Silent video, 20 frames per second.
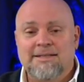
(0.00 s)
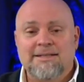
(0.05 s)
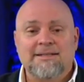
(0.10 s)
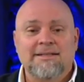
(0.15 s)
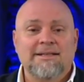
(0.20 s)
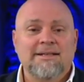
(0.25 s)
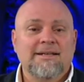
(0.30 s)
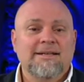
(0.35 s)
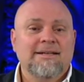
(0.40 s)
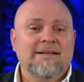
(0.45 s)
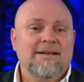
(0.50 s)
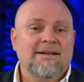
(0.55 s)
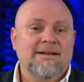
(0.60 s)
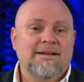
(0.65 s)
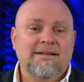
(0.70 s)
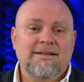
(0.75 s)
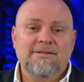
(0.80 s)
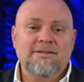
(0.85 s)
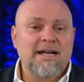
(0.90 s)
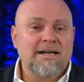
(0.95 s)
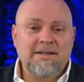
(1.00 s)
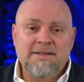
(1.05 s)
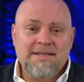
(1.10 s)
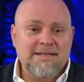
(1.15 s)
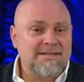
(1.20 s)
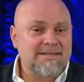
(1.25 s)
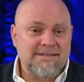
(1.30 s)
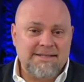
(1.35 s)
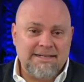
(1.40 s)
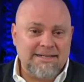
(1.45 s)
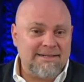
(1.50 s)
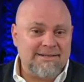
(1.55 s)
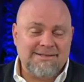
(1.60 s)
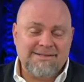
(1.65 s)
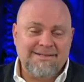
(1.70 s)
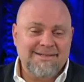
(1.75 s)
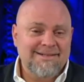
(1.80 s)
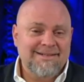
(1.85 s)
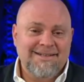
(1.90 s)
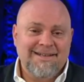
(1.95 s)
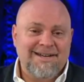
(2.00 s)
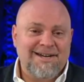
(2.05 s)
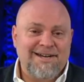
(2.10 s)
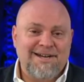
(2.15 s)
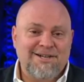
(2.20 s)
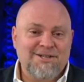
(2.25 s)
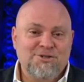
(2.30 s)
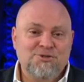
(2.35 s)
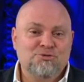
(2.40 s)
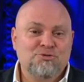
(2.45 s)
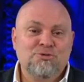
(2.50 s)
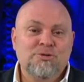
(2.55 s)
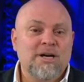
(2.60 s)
and uh, none of these things are,